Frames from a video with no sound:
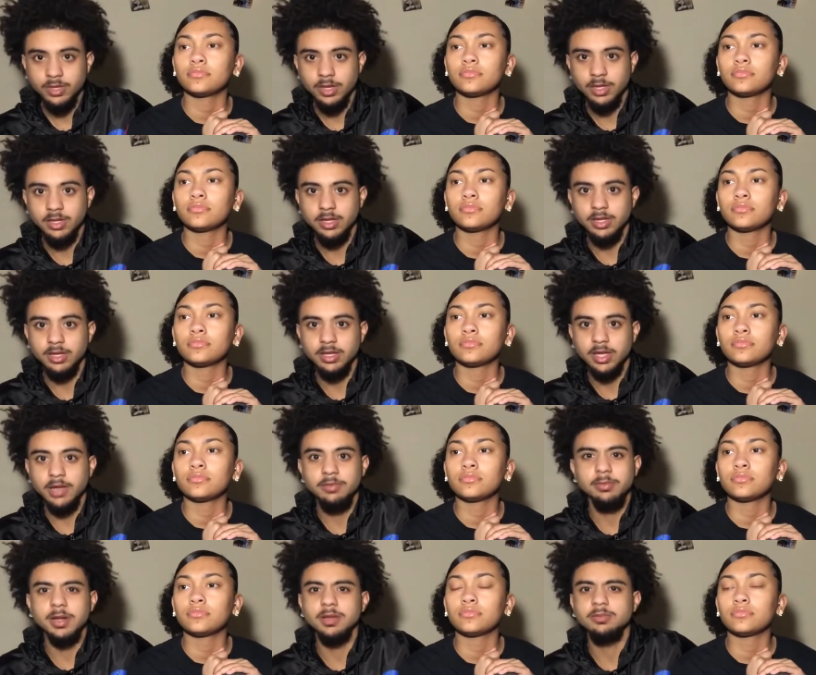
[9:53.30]
Speaker 1: And then
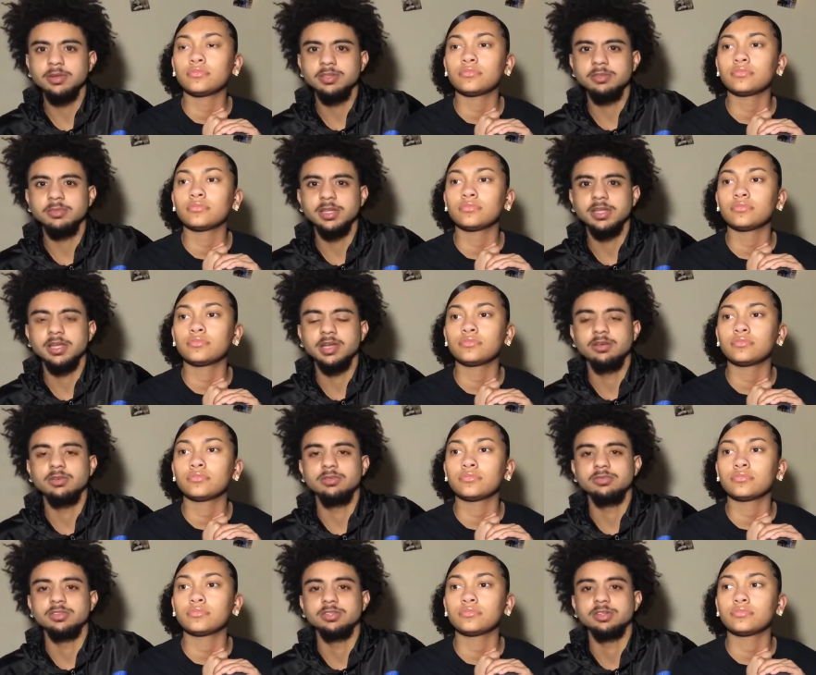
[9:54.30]
everybody wanted to be in that
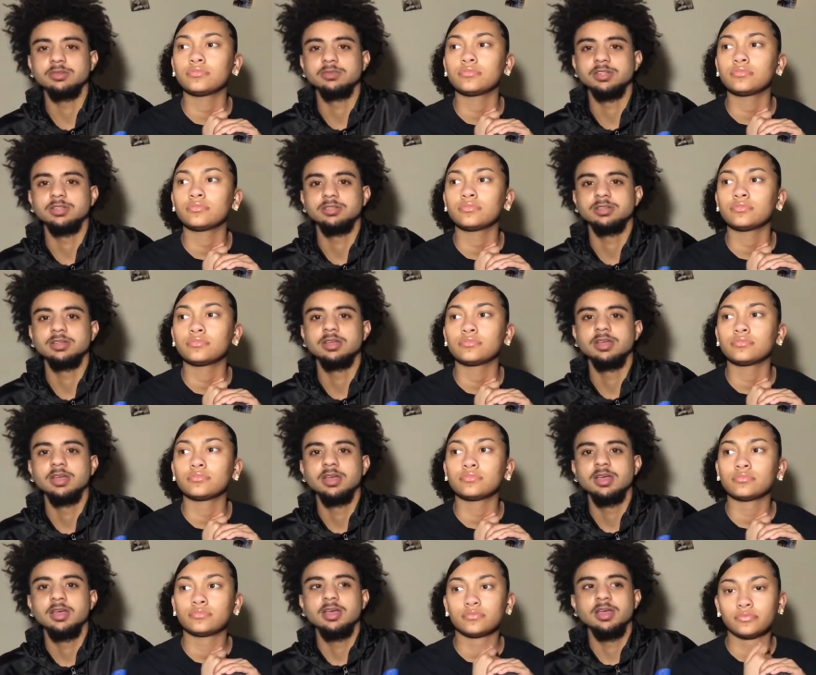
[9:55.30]
group for some reason.
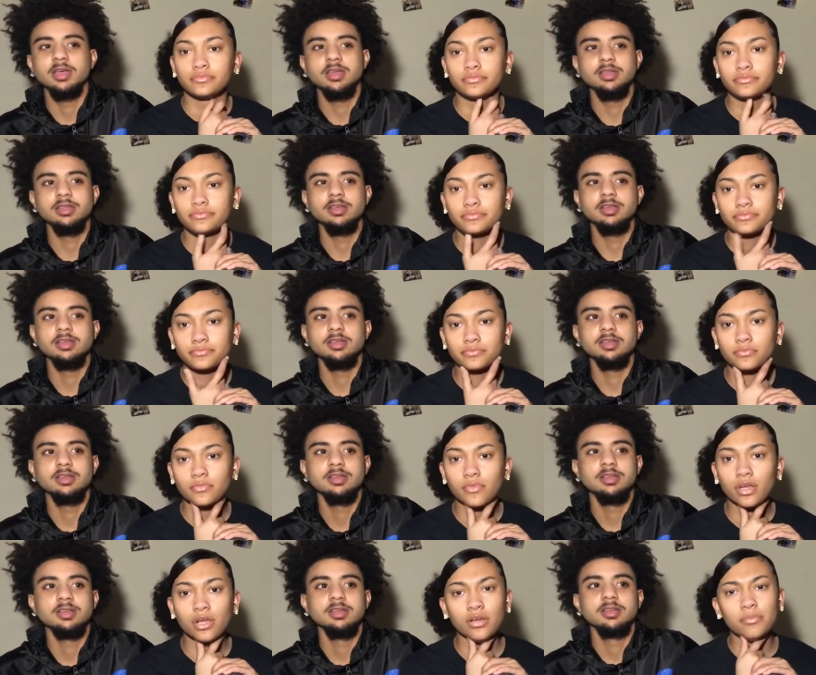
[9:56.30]
And then
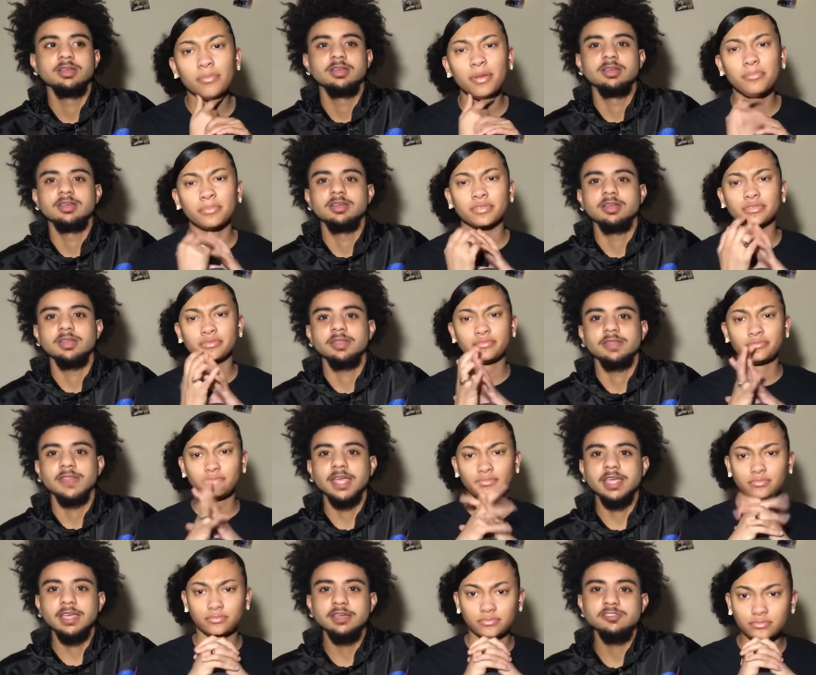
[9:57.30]
I don't remember.
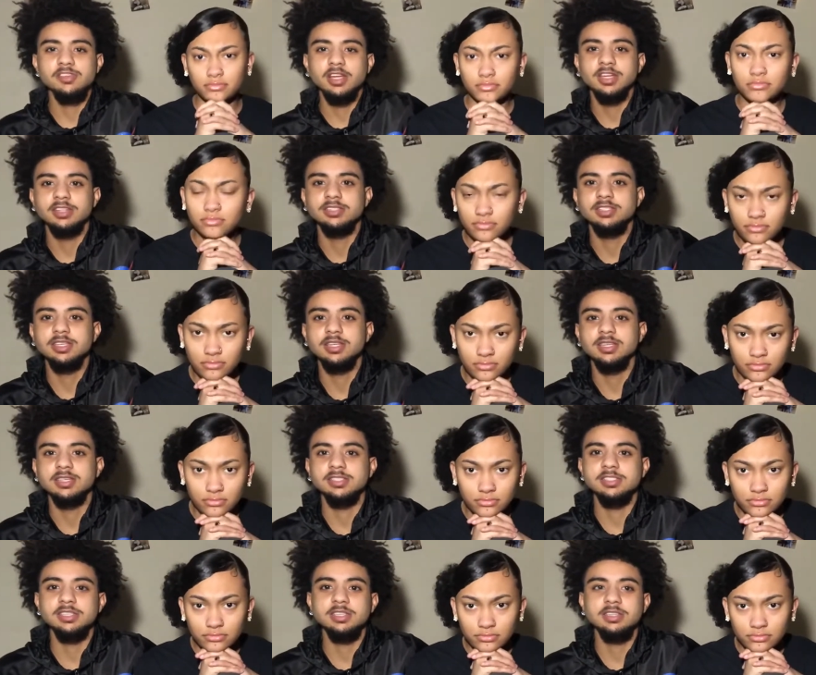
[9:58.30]
They kept trying to sit in
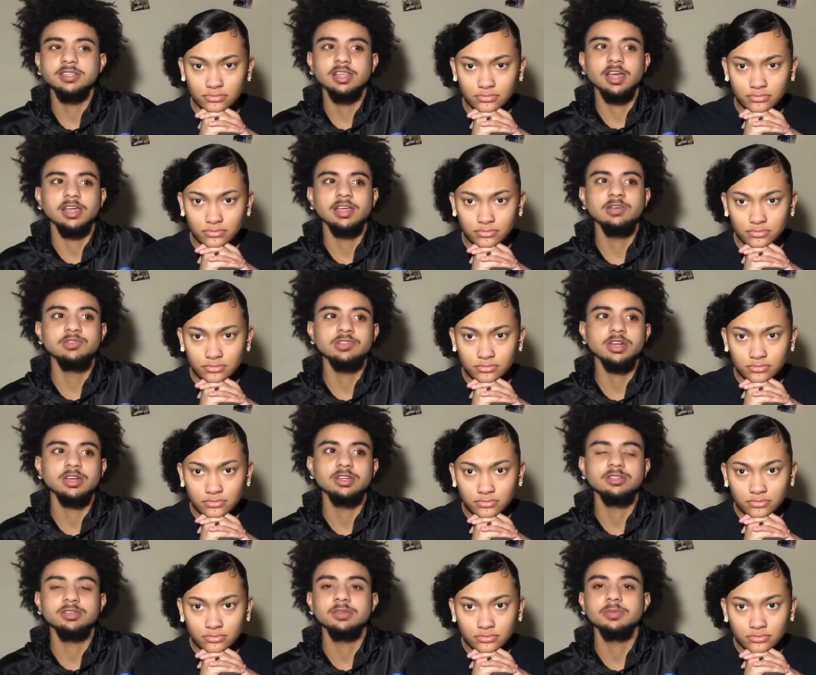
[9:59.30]
the seat. Like it was
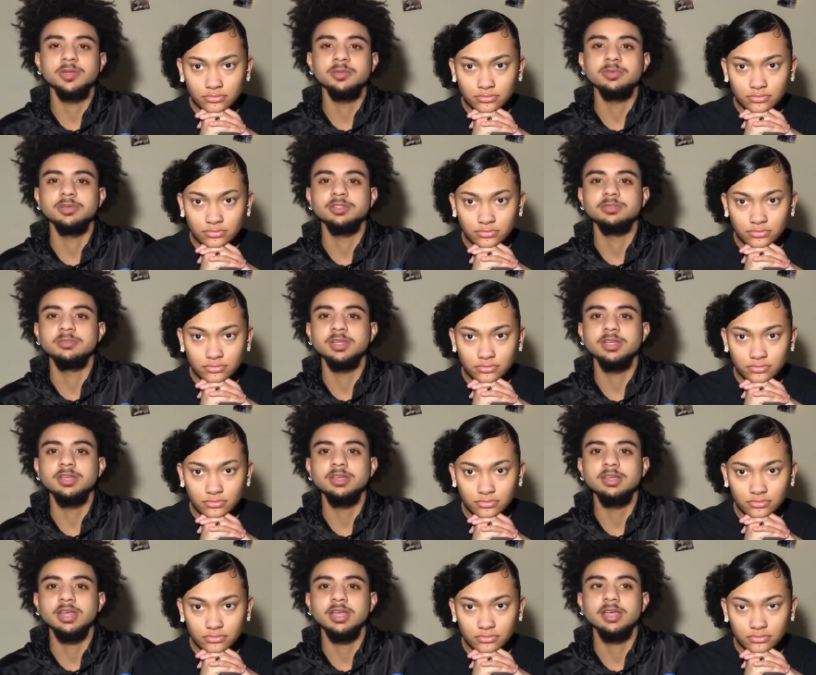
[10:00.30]
already three people. It's
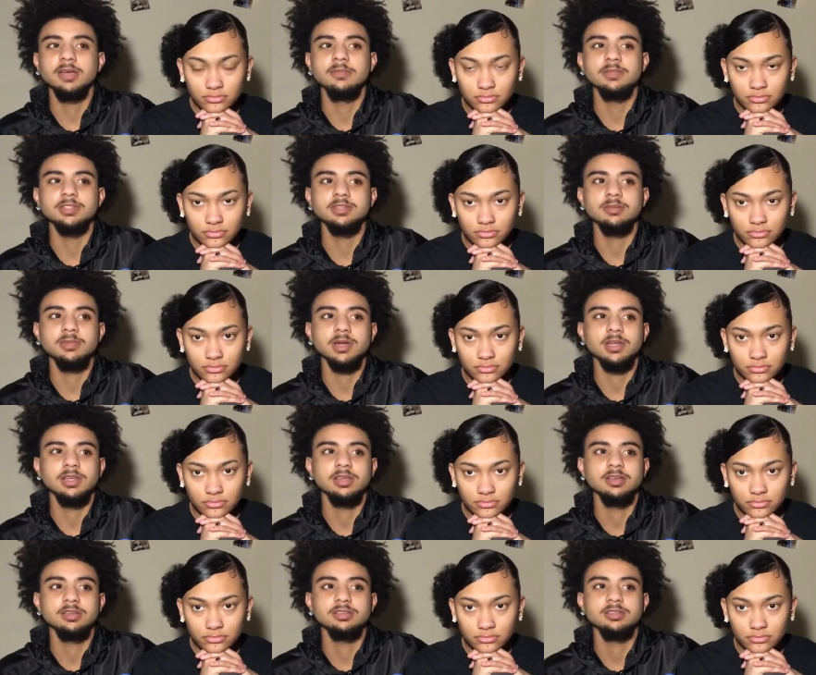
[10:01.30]
me, Cam, and
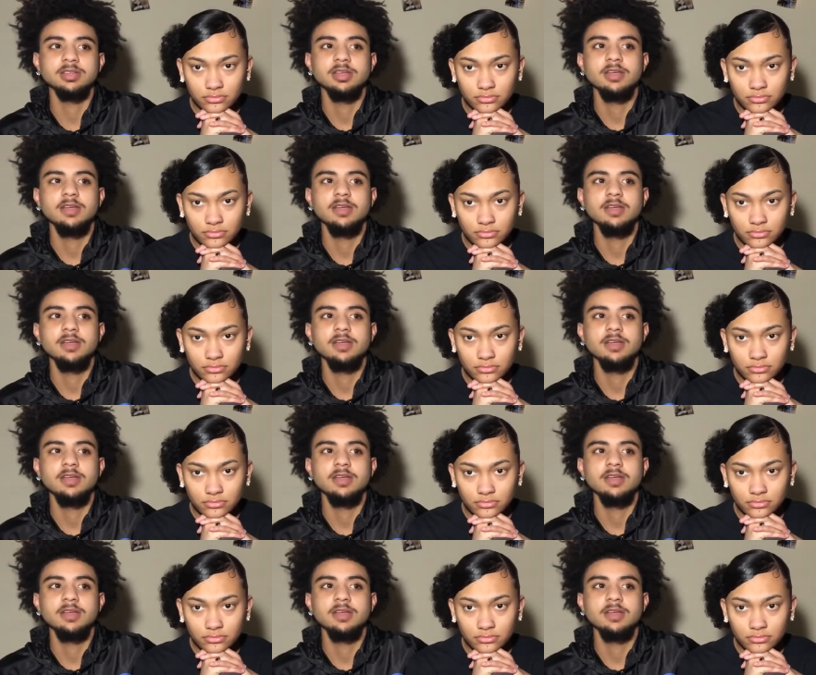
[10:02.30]
somebody else.